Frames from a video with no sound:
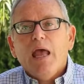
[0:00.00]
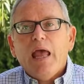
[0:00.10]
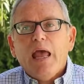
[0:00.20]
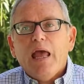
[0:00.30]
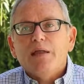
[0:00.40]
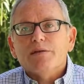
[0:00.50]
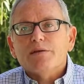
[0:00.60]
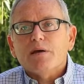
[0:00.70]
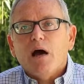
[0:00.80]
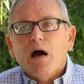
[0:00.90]
And
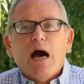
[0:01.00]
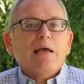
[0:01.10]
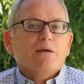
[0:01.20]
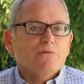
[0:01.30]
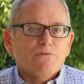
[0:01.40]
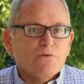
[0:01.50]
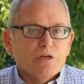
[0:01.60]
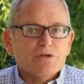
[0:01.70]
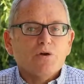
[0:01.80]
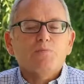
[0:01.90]
I can
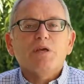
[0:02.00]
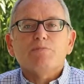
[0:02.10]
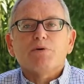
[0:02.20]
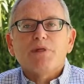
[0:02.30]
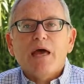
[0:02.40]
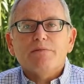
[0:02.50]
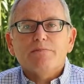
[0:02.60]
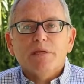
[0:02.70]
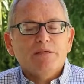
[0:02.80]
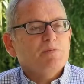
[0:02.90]
reassure people that
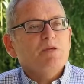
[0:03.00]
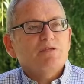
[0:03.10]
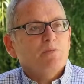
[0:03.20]
he speaks